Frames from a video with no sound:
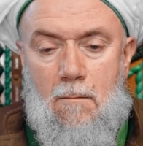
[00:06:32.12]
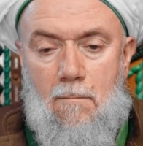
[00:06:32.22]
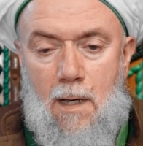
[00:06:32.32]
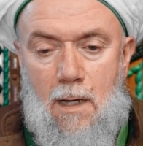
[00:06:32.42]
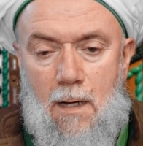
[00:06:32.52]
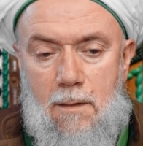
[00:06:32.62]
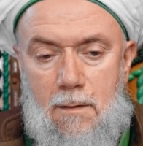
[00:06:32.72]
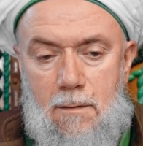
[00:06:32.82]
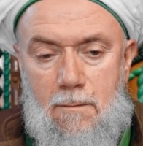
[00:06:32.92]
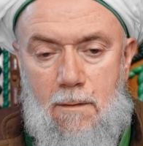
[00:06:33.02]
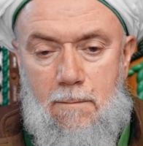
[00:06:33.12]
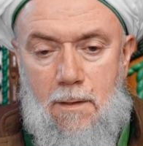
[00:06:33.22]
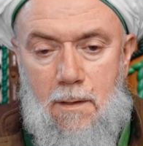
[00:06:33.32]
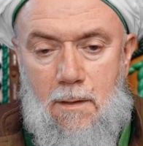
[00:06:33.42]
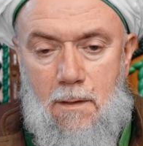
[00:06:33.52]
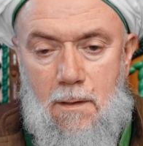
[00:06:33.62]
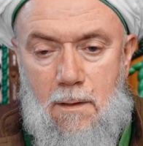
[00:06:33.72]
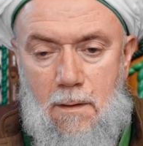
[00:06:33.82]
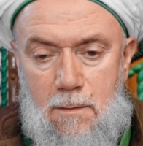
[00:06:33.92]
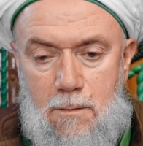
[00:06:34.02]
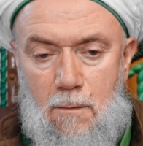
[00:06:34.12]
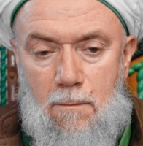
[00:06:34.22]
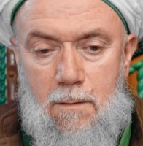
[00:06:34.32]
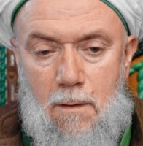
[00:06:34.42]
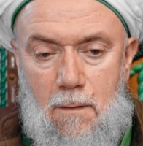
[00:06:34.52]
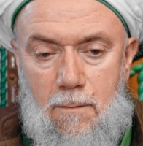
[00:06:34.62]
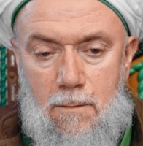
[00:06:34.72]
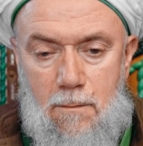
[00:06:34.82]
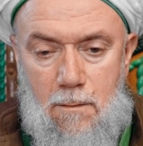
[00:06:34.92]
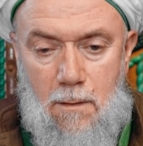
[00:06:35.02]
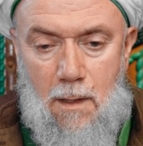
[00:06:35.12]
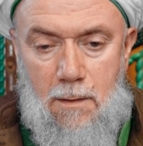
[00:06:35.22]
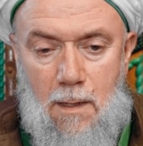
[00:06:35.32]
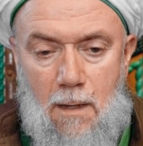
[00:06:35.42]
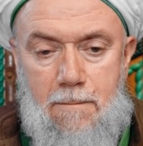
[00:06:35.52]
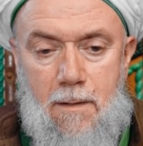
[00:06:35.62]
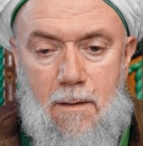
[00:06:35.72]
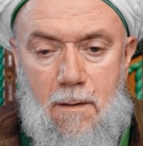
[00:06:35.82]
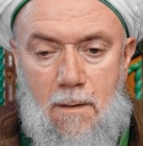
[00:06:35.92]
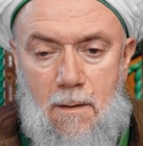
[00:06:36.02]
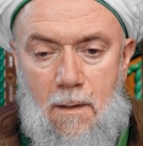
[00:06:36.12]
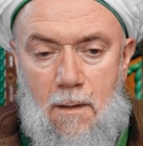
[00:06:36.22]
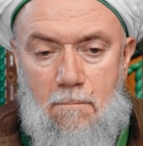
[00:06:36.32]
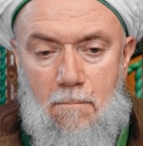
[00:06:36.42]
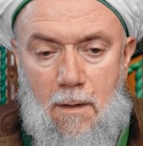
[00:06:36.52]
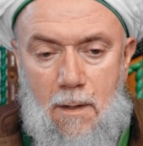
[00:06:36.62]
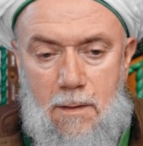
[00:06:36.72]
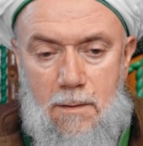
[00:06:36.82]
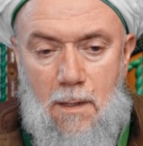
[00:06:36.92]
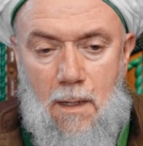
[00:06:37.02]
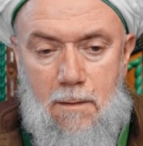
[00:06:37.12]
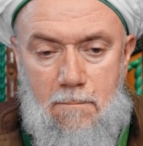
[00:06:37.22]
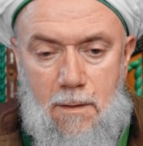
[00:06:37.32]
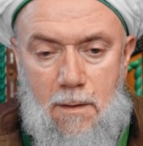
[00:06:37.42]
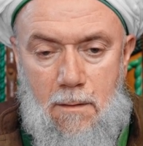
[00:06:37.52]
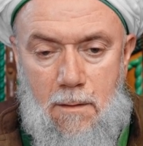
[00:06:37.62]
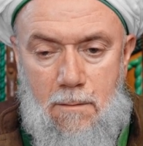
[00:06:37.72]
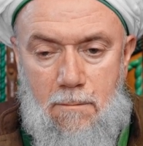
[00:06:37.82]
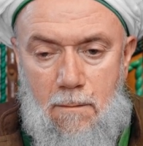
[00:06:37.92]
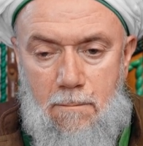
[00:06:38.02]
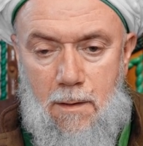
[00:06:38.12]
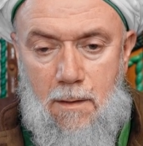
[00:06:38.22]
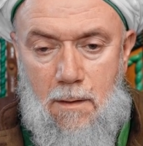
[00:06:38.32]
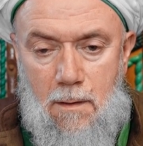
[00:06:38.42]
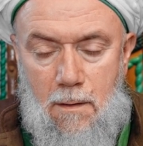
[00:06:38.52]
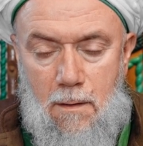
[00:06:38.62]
My heart, it will be soft and happy. Inside me, it will be